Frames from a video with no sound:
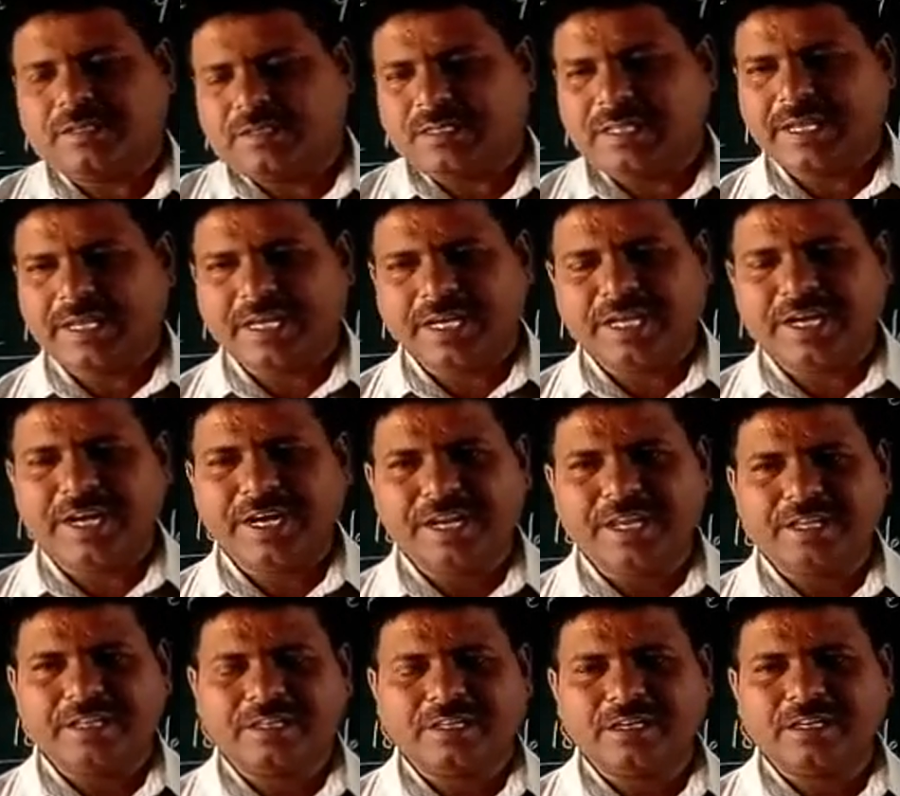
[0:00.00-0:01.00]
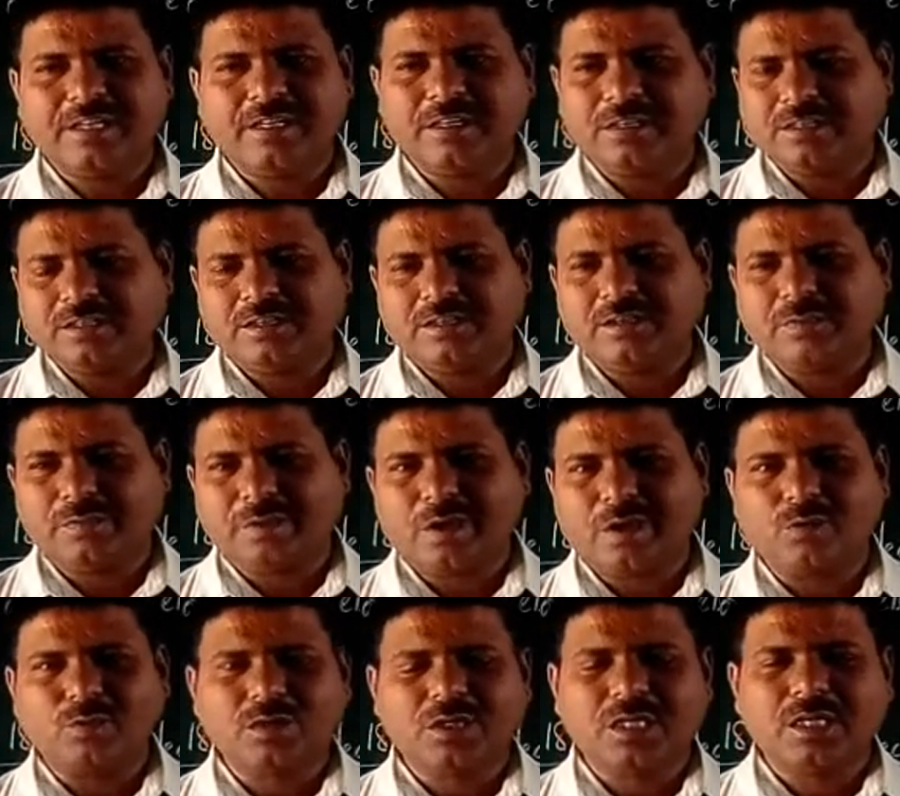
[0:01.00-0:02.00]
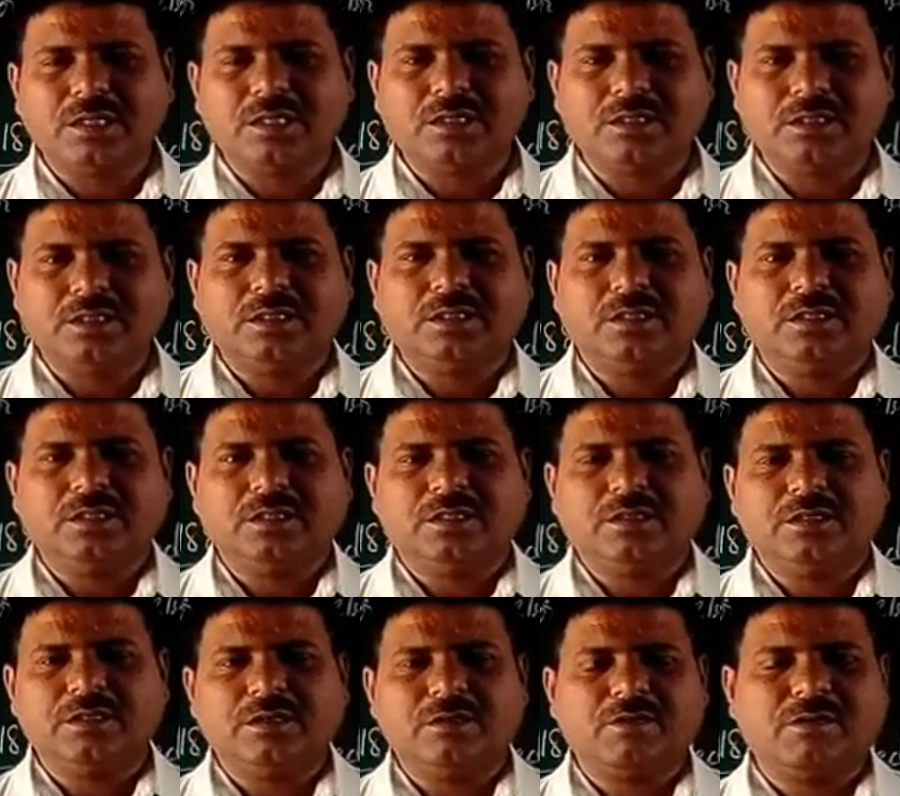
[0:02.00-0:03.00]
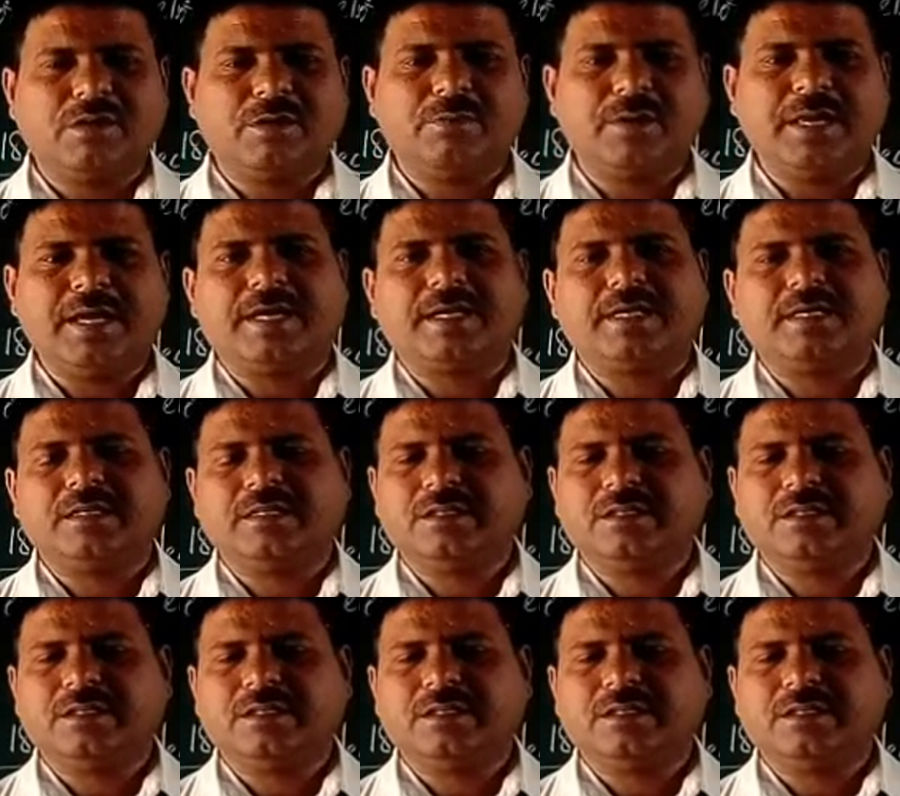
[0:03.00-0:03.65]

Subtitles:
It's like an Indian color, a brown color, or a black.